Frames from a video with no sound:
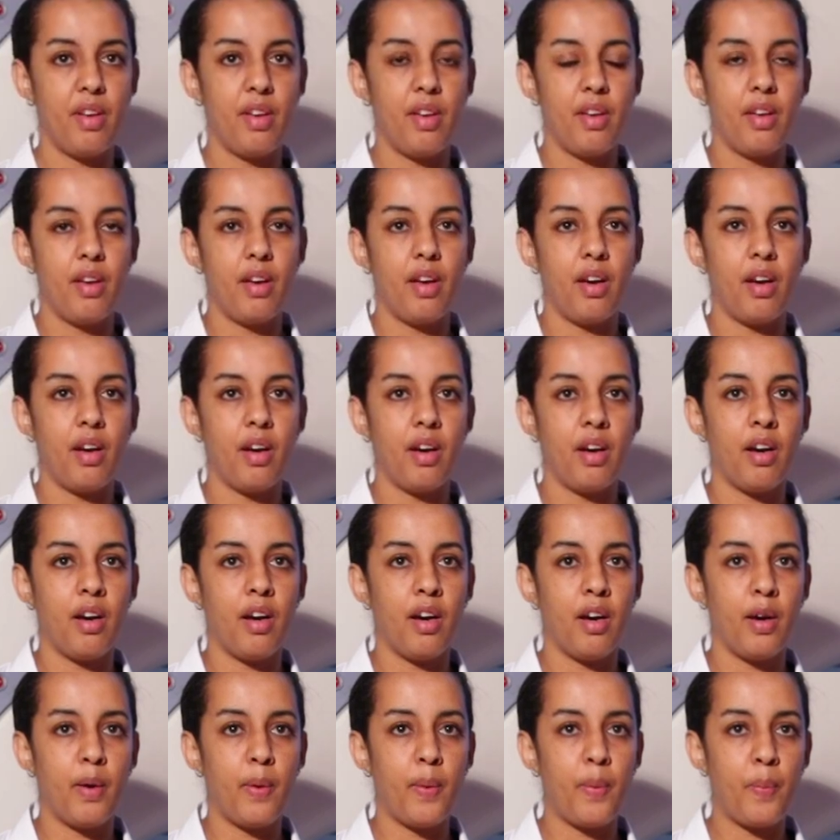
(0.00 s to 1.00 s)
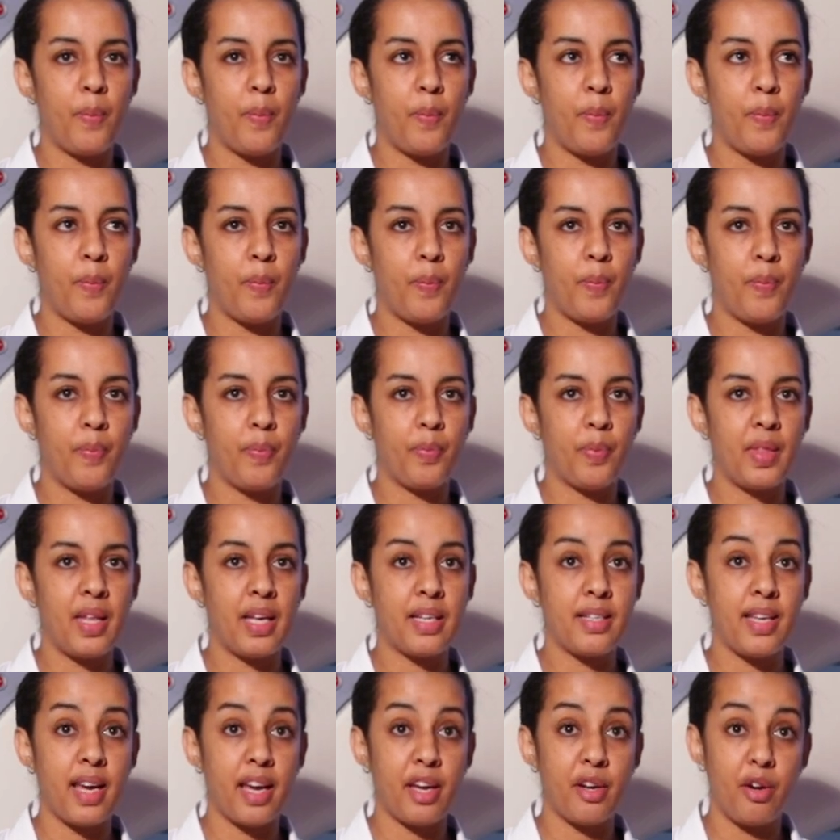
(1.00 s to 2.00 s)
The
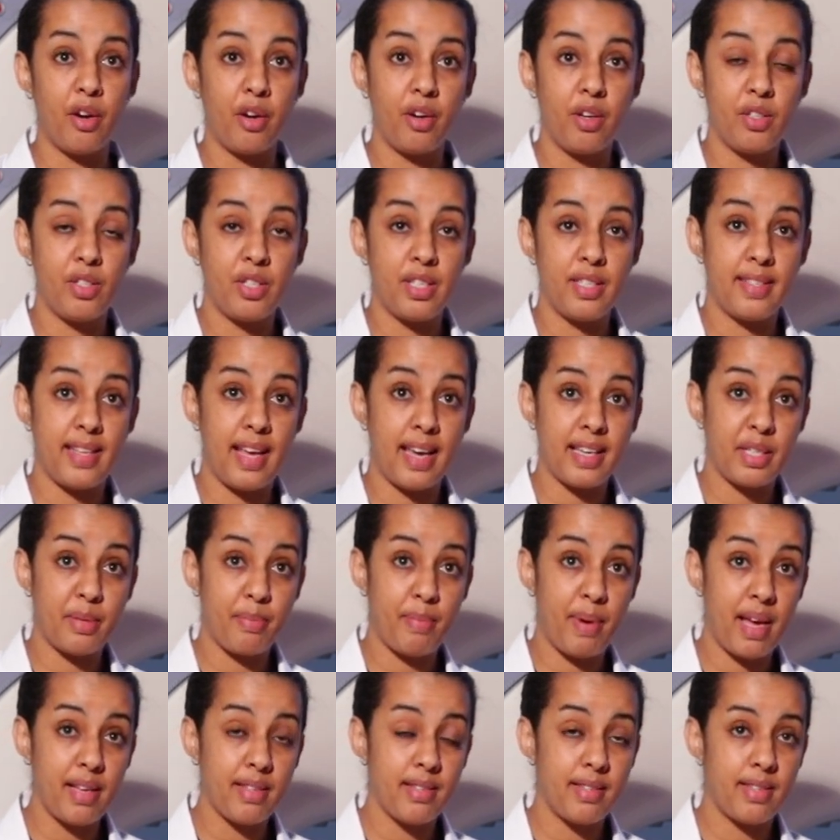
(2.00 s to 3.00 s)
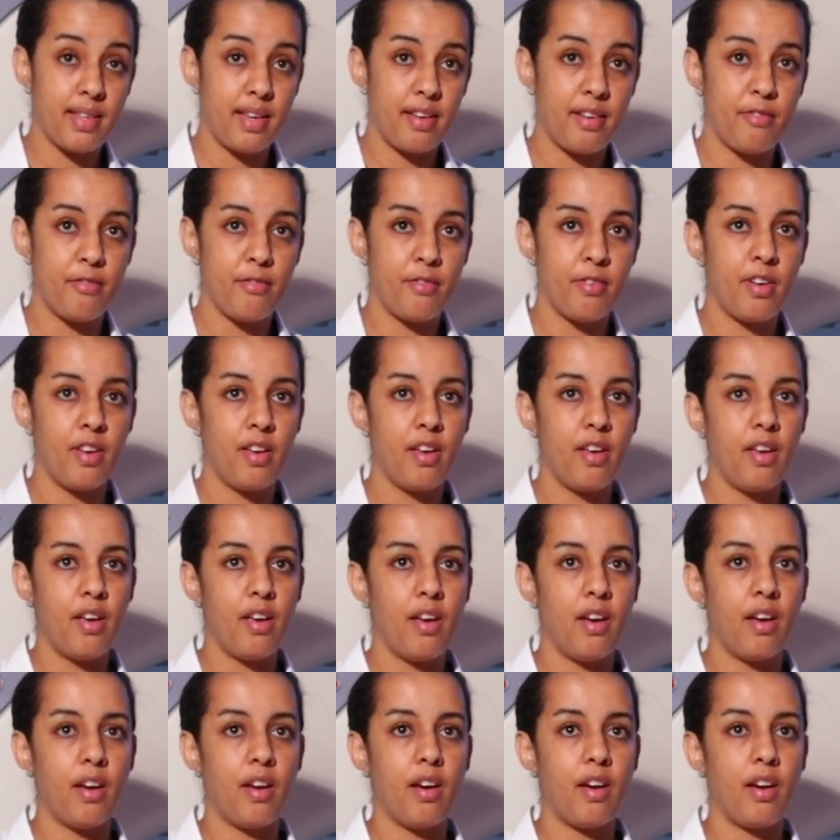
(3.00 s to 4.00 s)
technology is expensive.
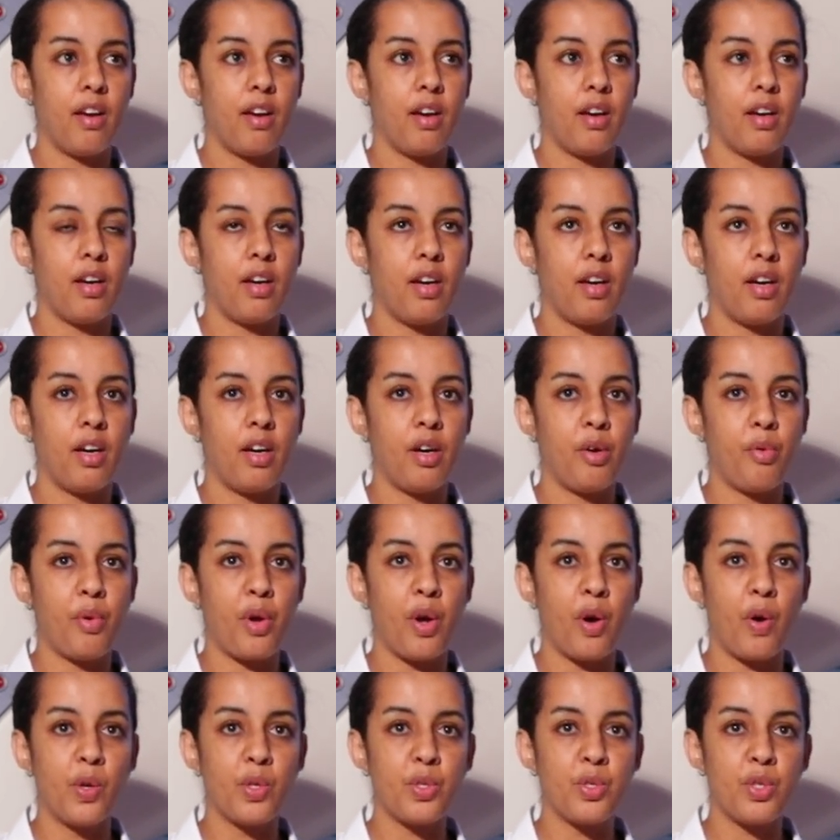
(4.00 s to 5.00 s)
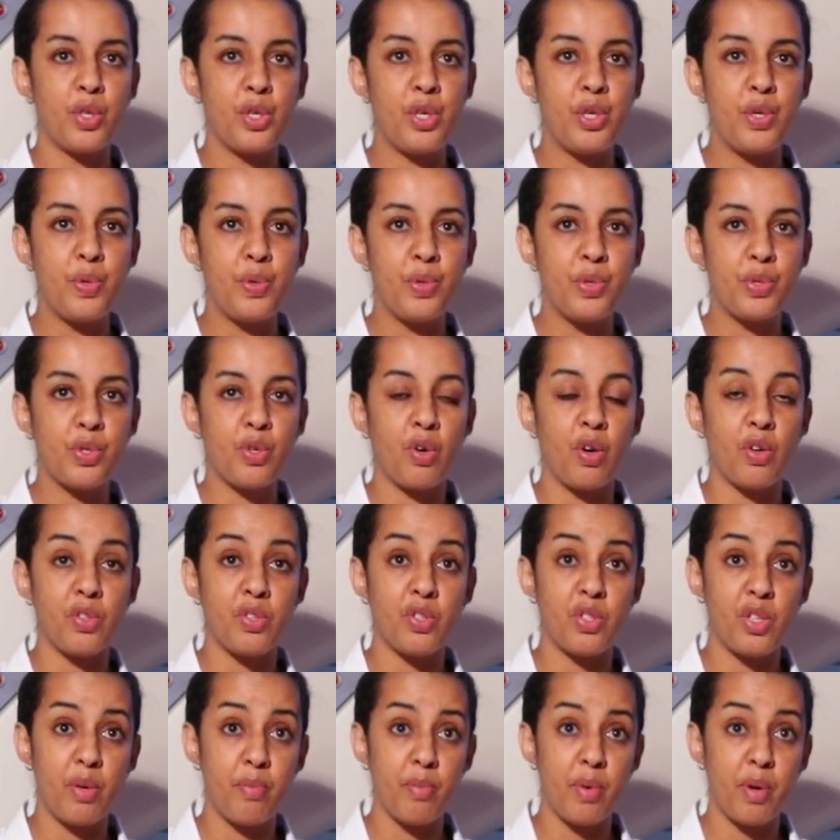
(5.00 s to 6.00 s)
We also use
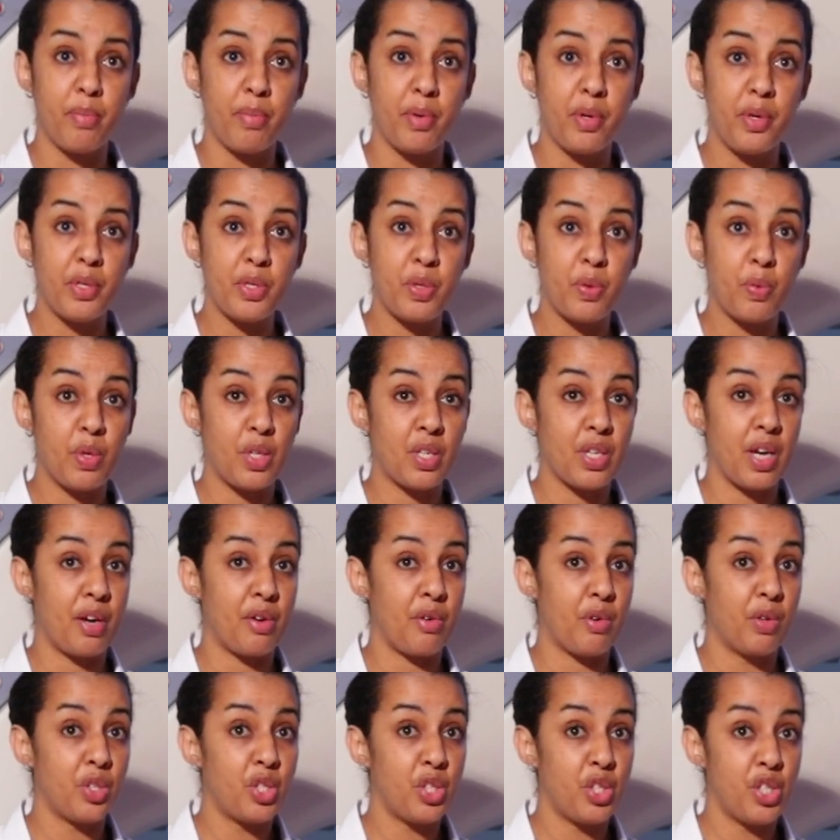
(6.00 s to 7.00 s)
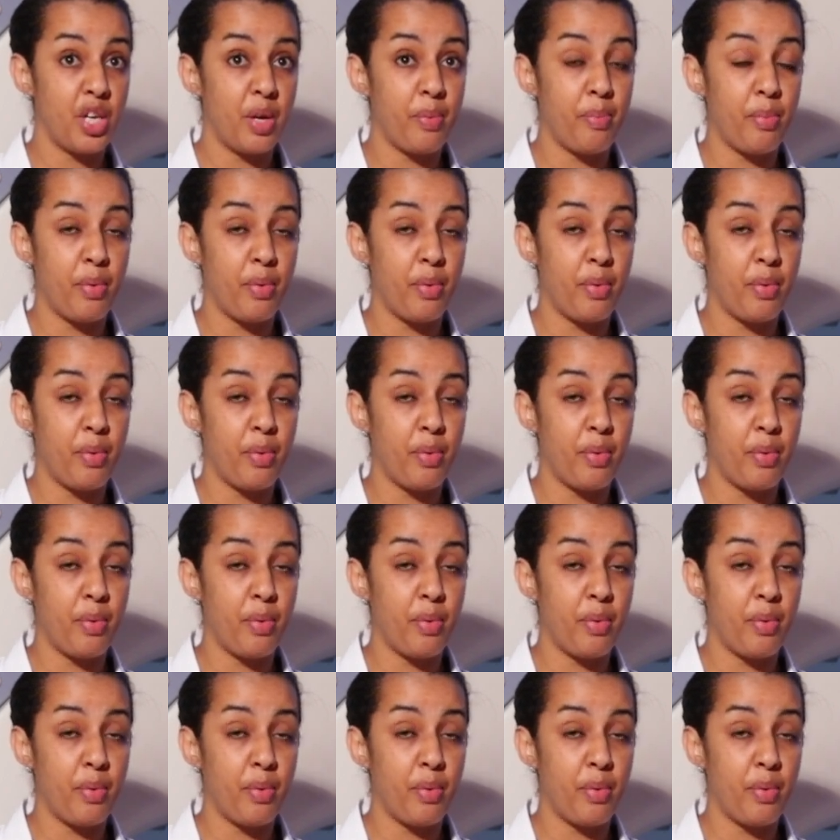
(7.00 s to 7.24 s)
consumables which are not cheap.